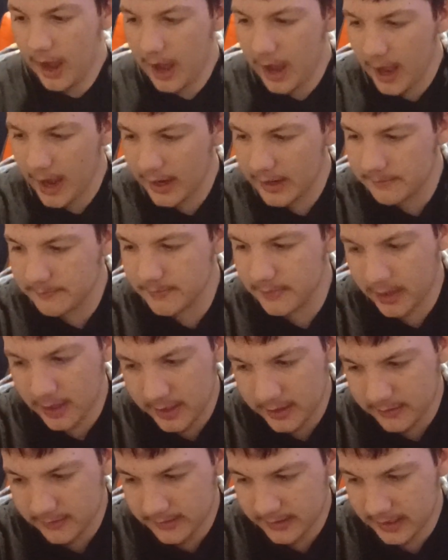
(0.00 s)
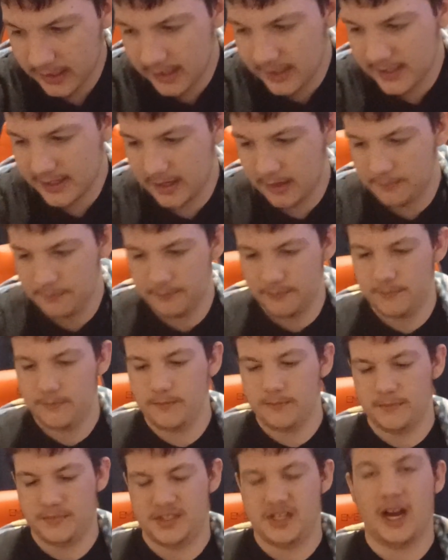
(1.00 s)
I am not okay.
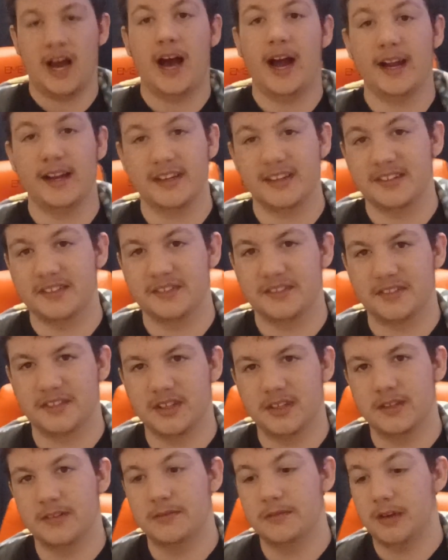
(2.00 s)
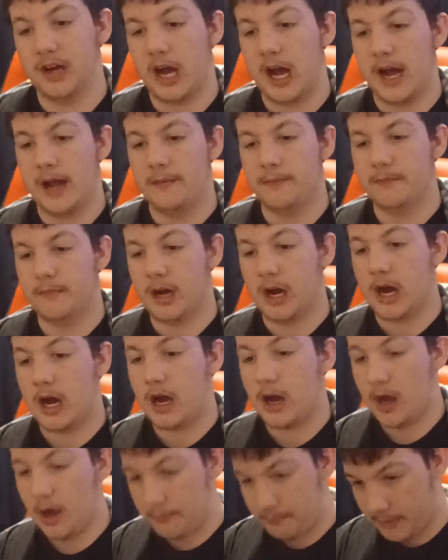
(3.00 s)
I'm tired, so I'm
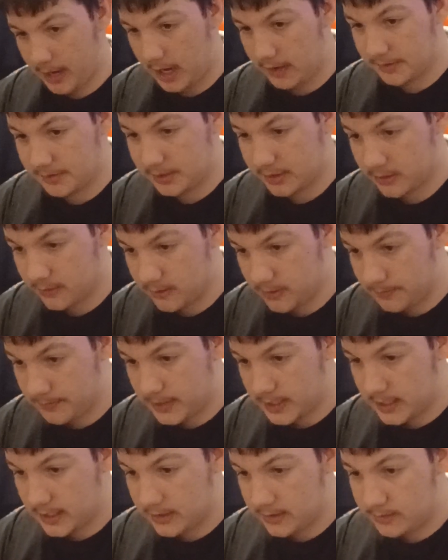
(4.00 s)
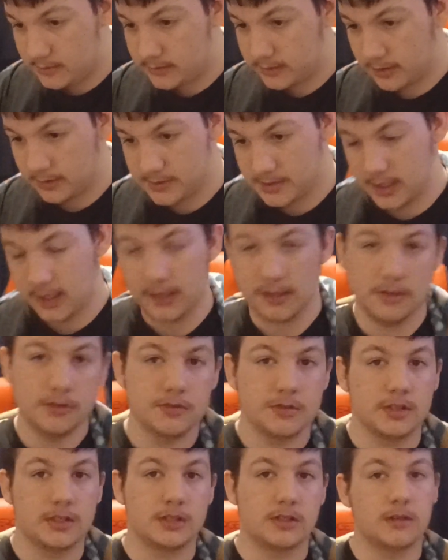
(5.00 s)
about to go to bed because I
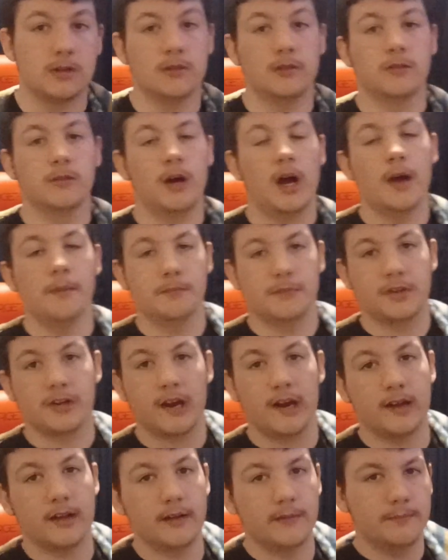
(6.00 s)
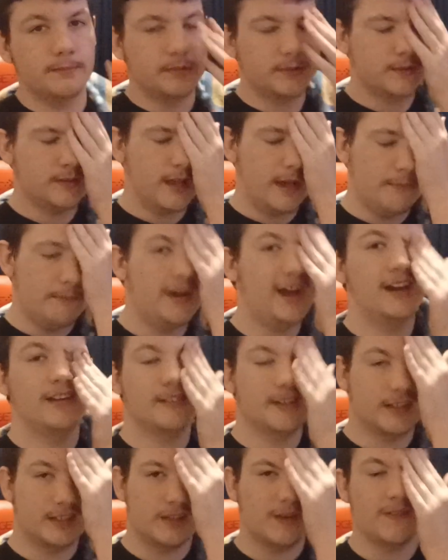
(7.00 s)
usually go. I'm trying to get
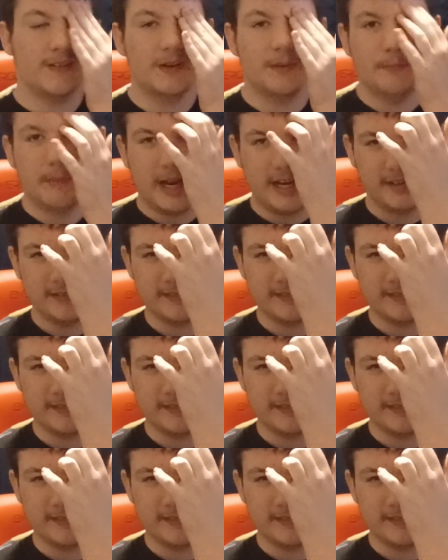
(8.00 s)
better at going to bed